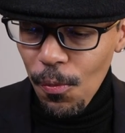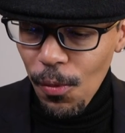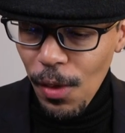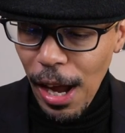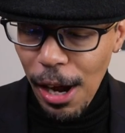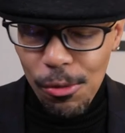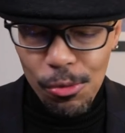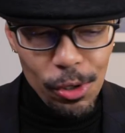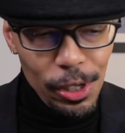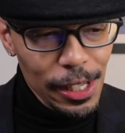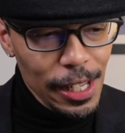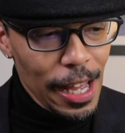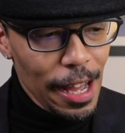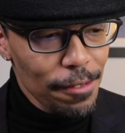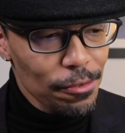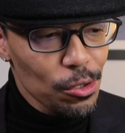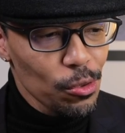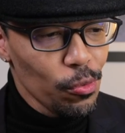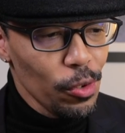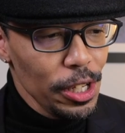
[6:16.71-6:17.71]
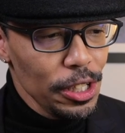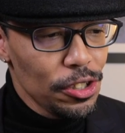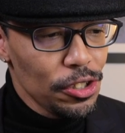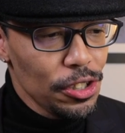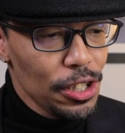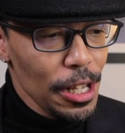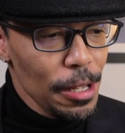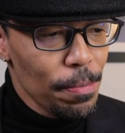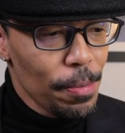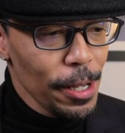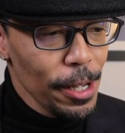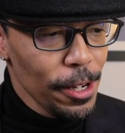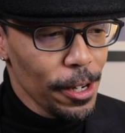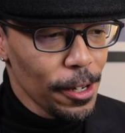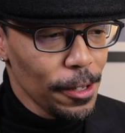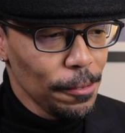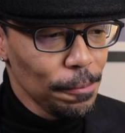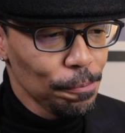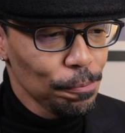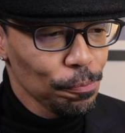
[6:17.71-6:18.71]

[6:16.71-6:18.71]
I really have to reach deep here.